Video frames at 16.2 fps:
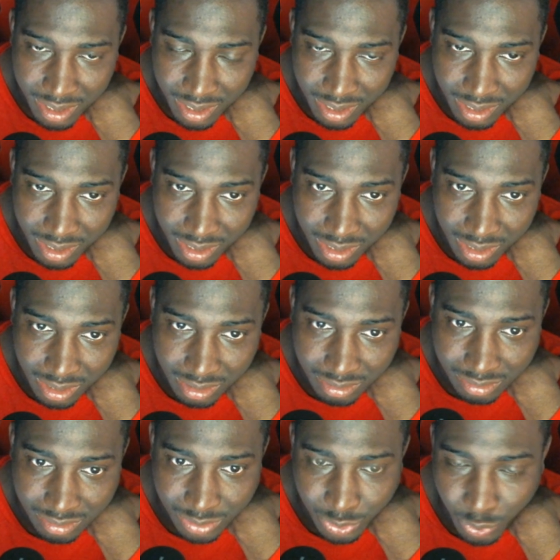Uh,
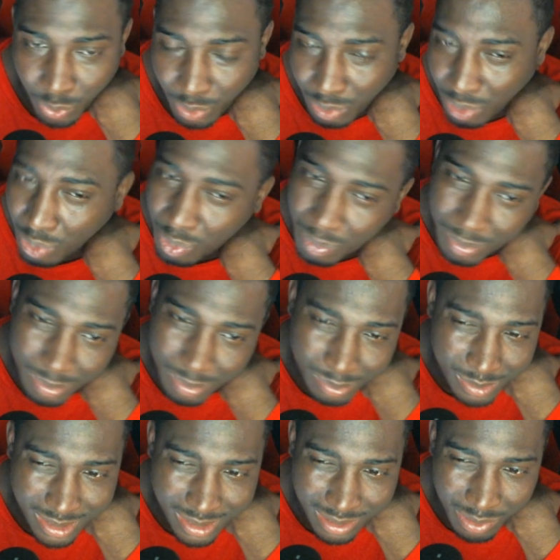sort of Hope,
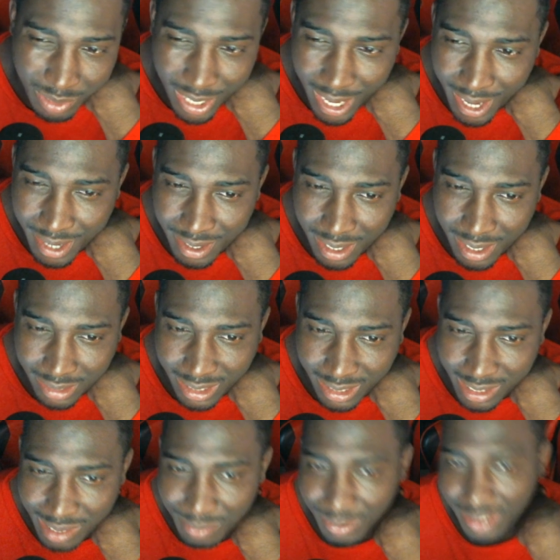he's okay. I think I
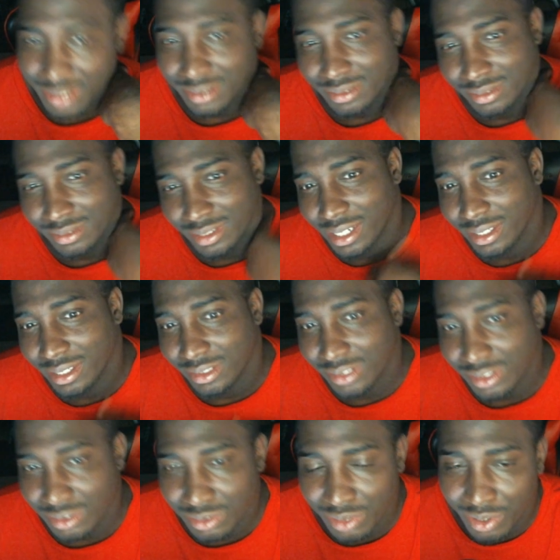got him like nine or
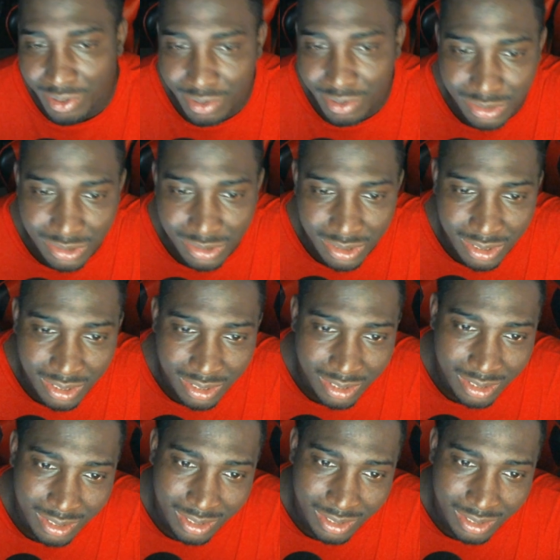ten stars.
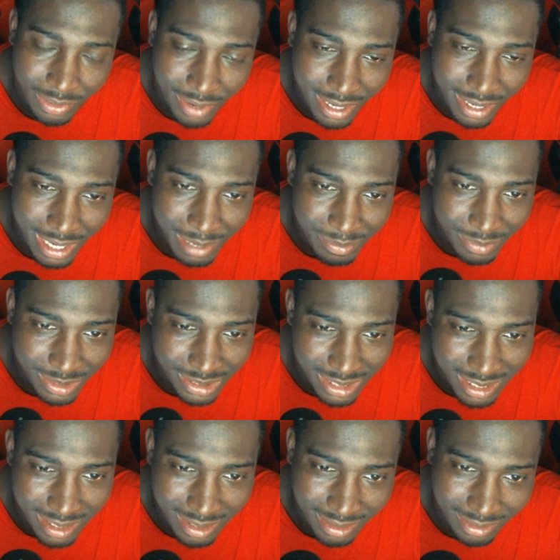Grade eight
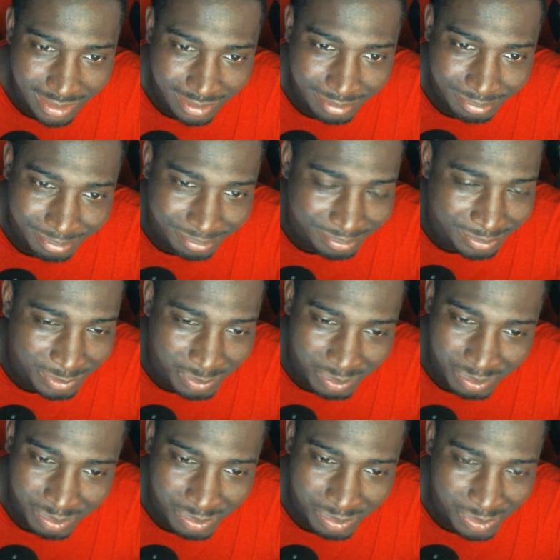Vegeta, hmm,
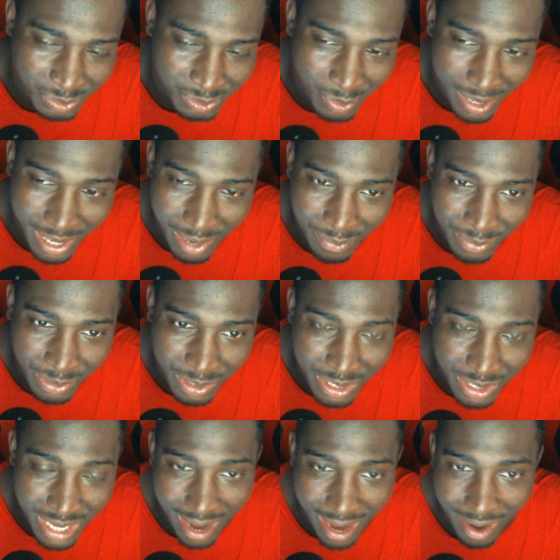it's whatever.
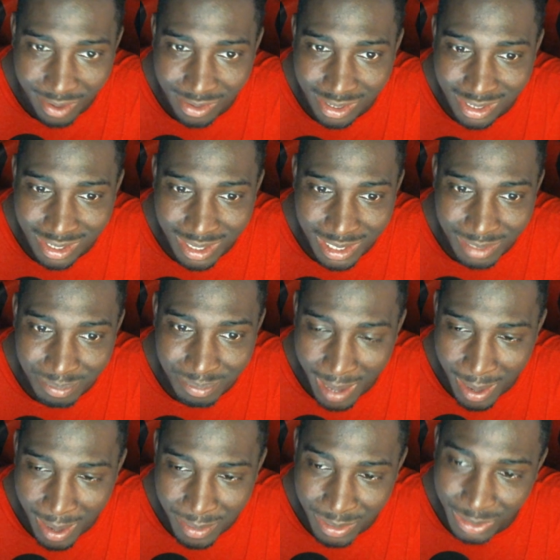Now,
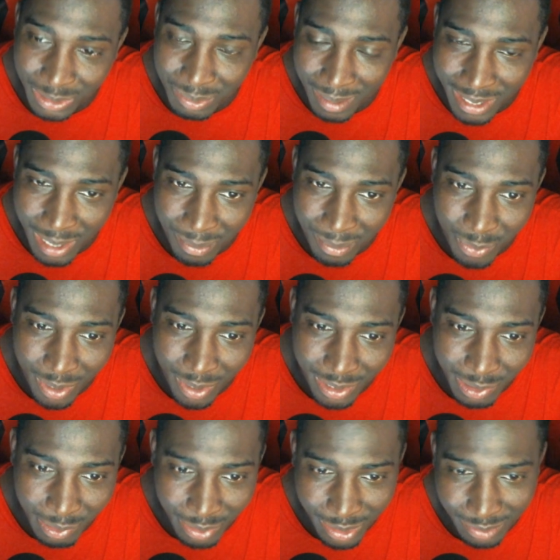my this is my number one
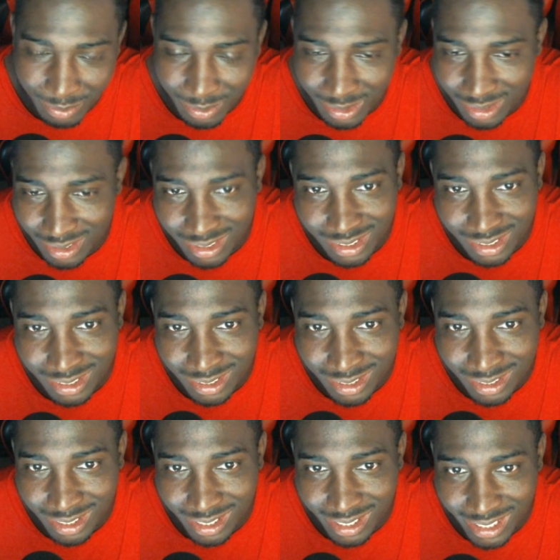unit.
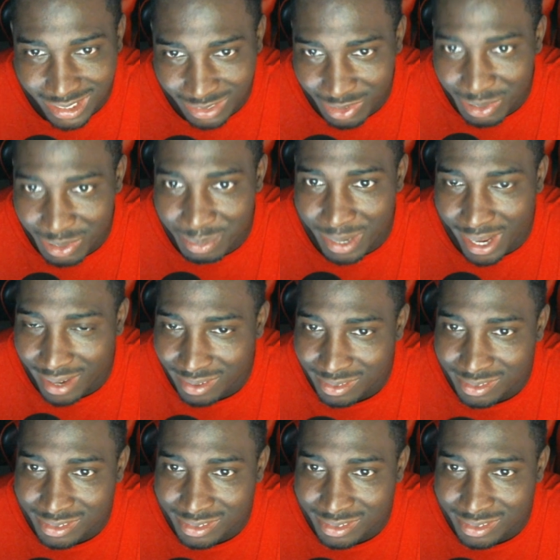He's on the banner.